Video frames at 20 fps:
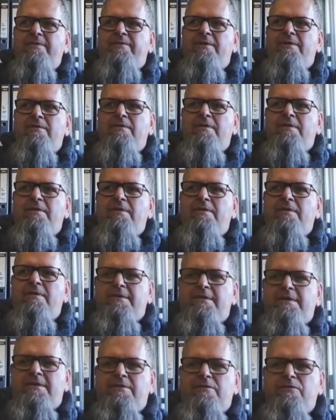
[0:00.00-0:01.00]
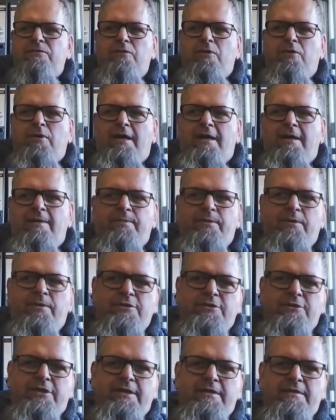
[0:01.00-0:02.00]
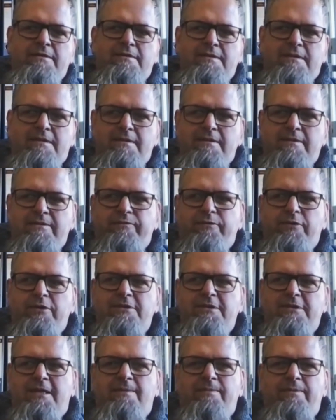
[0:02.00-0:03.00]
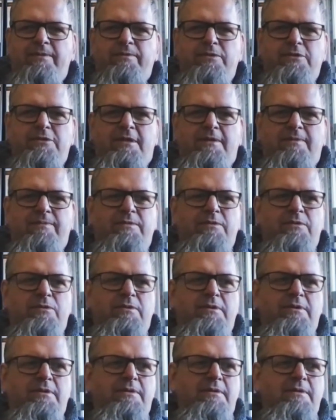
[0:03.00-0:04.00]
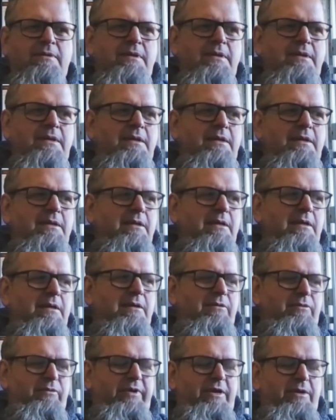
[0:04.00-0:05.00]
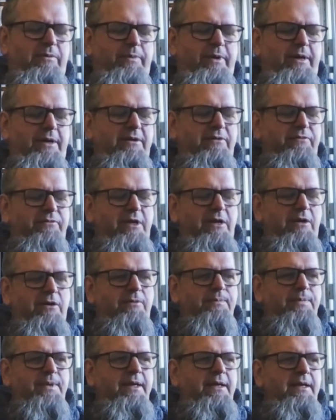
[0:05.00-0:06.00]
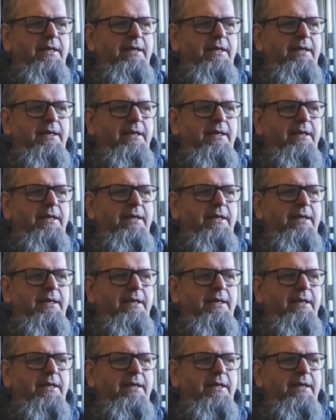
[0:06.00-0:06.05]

if I look at the Do No Harm project, for example, which I'm doing, where I'm part of now,